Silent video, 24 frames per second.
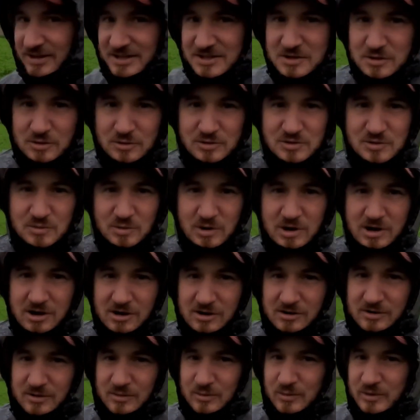if this goes
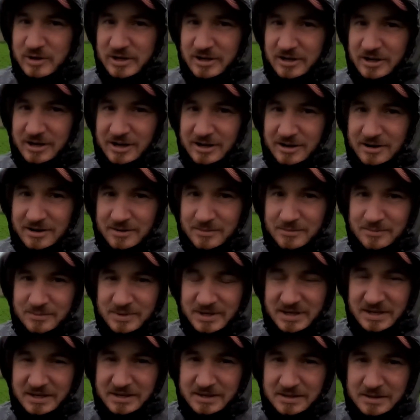wrong, we are
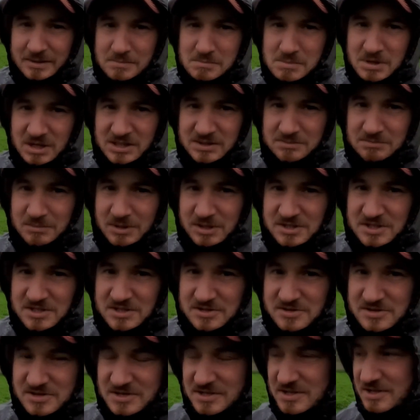being mud
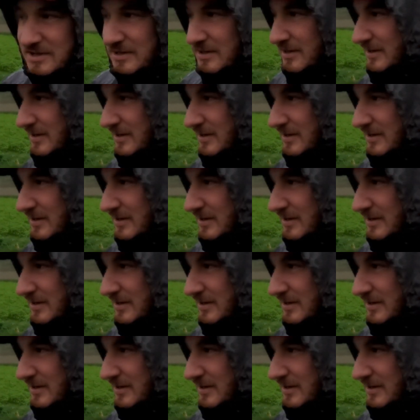monsters. It's